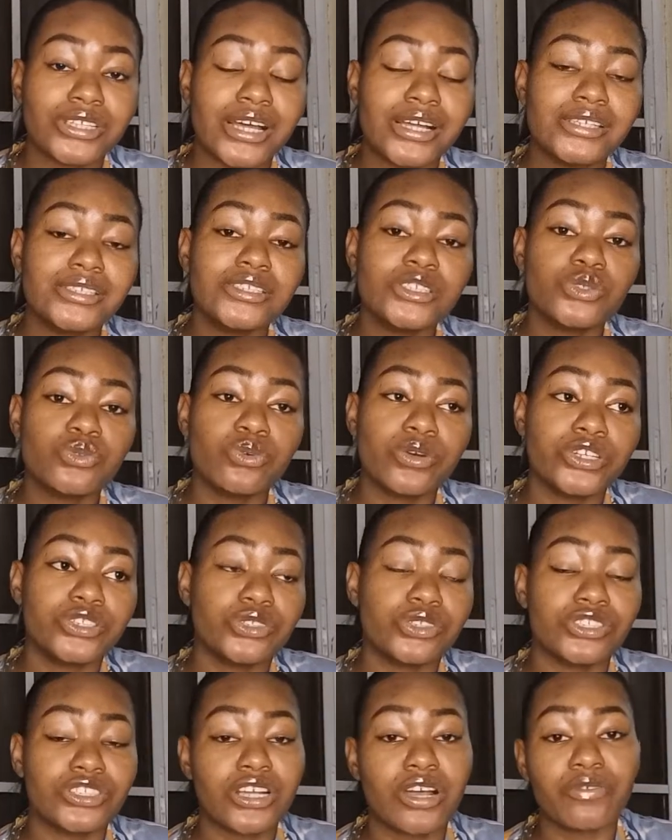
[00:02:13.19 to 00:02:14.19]
and these
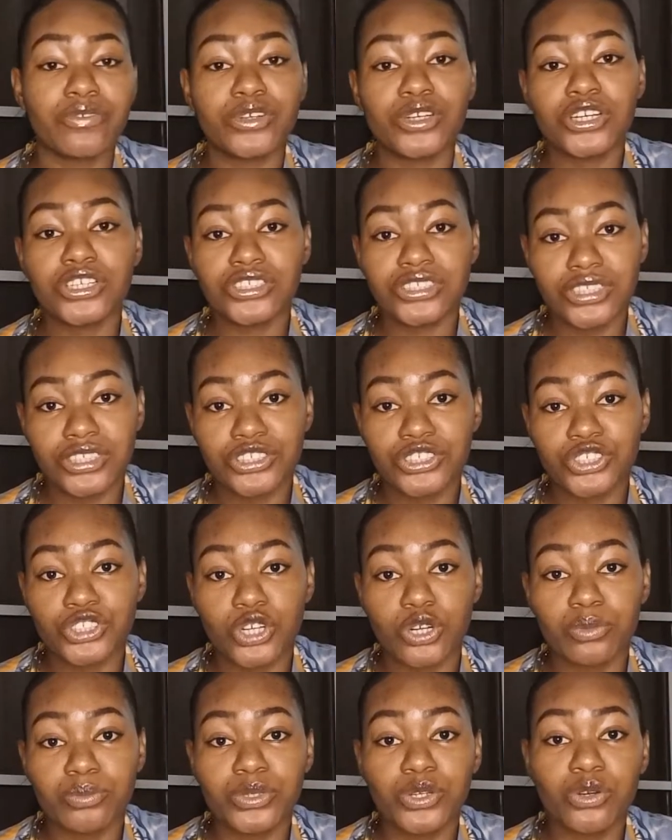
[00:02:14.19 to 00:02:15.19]
questions are very
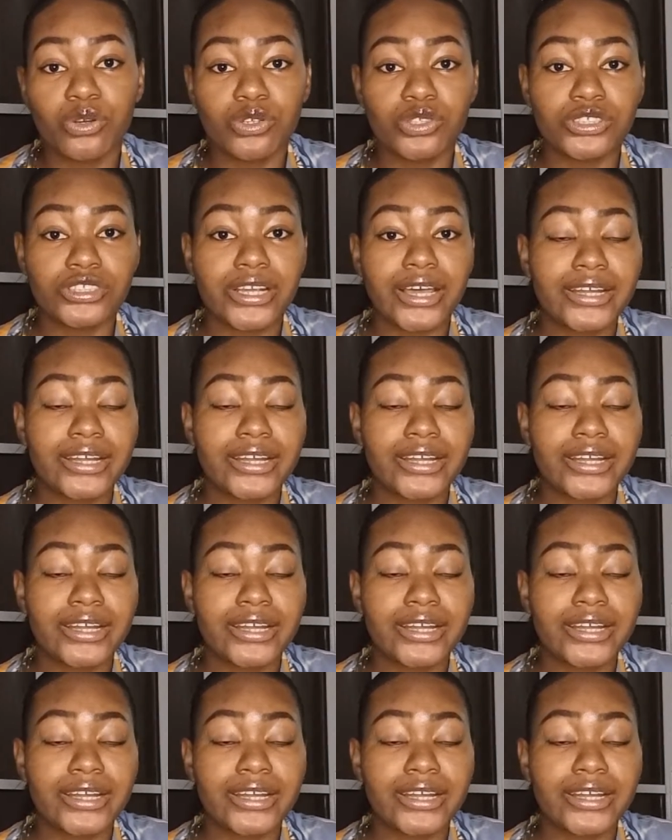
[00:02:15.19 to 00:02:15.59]
essential because